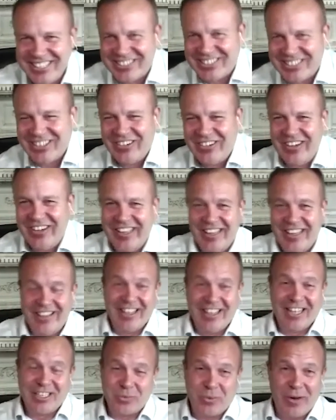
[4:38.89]
So, and,
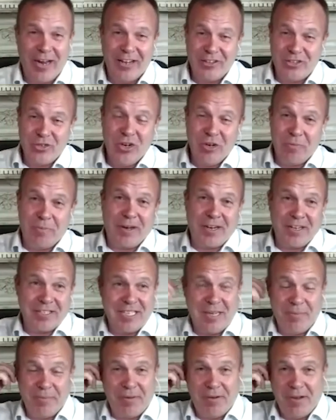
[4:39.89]
and that's why I do it
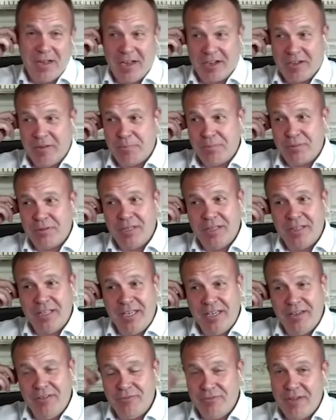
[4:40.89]
because I'm
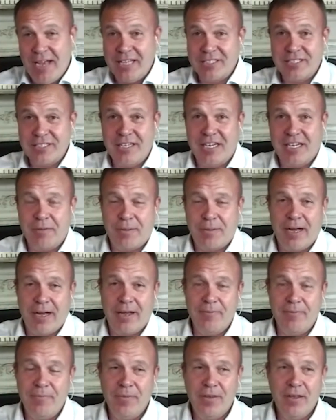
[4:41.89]
completely fascinated
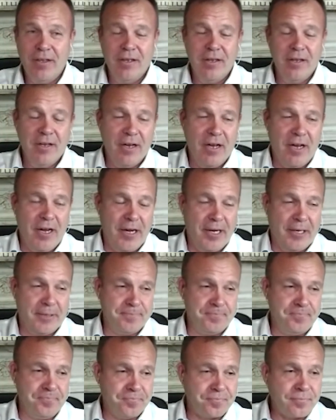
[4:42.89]
by it.
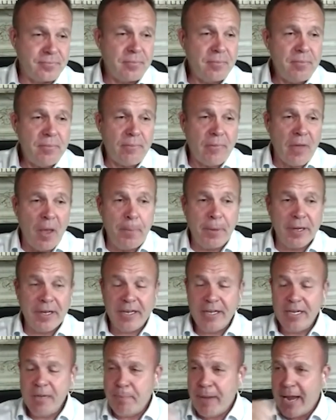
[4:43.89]
Um,
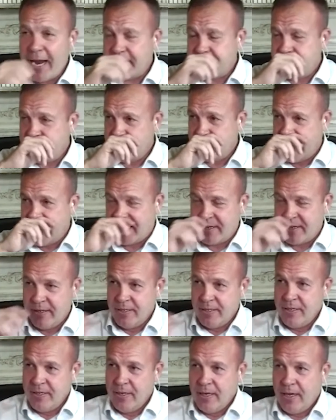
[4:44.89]
but getting back to like
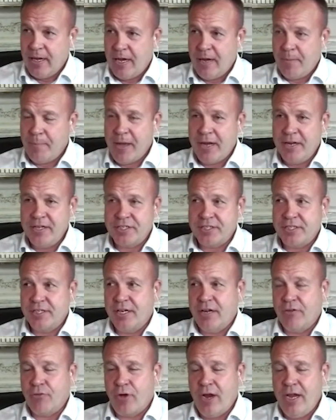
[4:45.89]
uh,
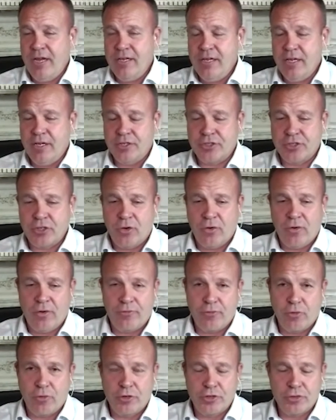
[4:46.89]
medicine and Reiki.
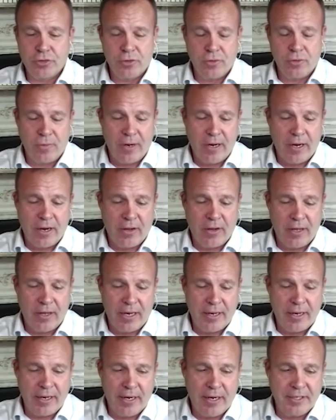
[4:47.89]
So for a short
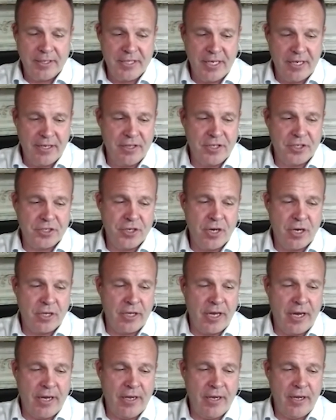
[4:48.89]
while, I, I dated this
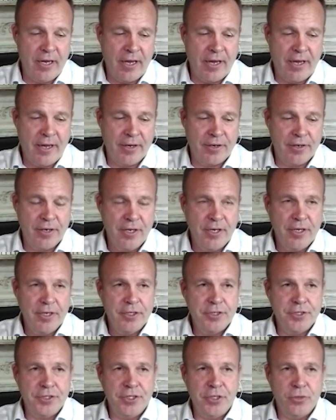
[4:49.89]
young lady, and
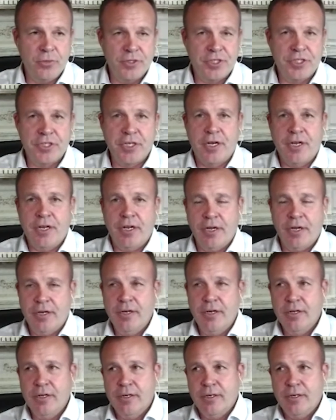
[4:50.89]
she was
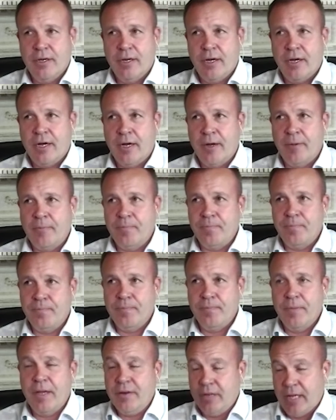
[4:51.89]
studying, um,
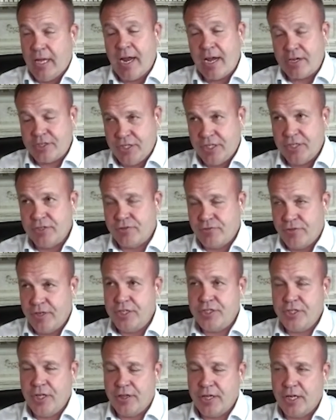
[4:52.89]
and actually is
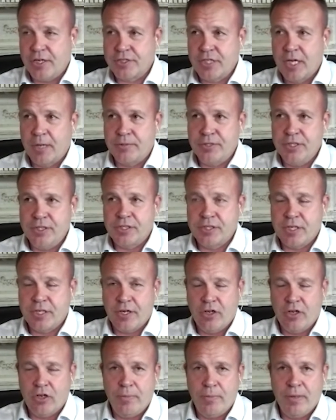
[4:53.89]
finishing things up. She's
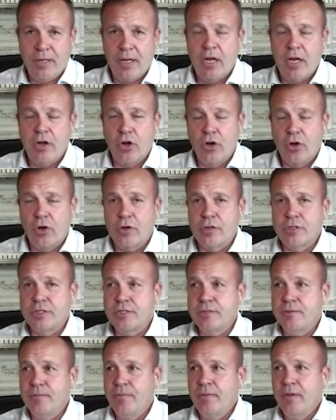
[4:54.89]
studying to be a
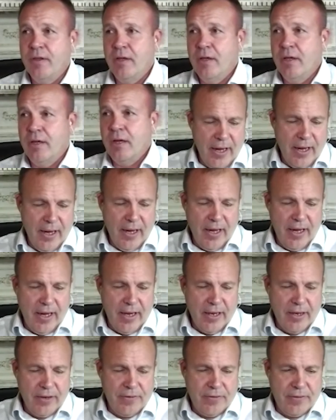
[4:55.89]
nurse,
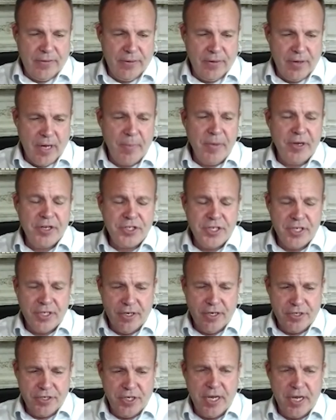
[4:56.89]
and I mean,
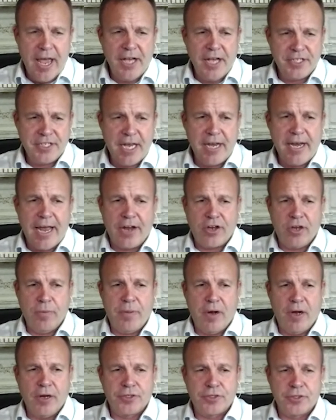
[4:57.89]
she she has had
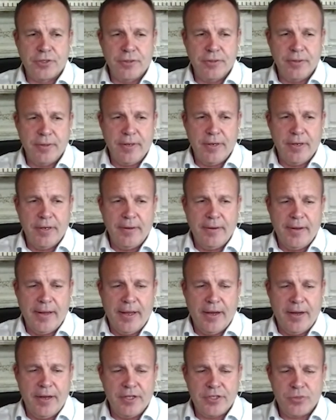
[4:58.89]
acupuncture,
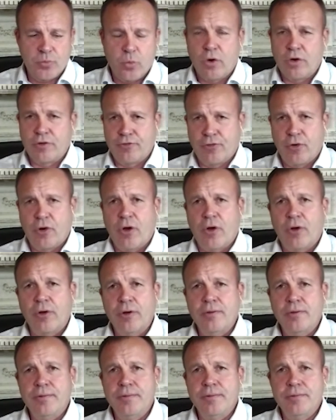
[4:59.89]
and it's worked for
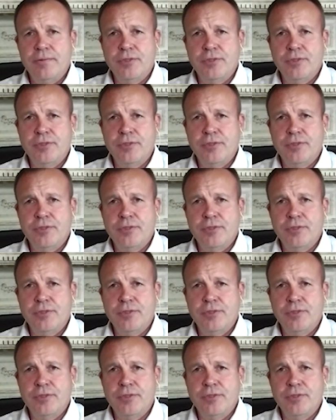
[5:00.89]
her.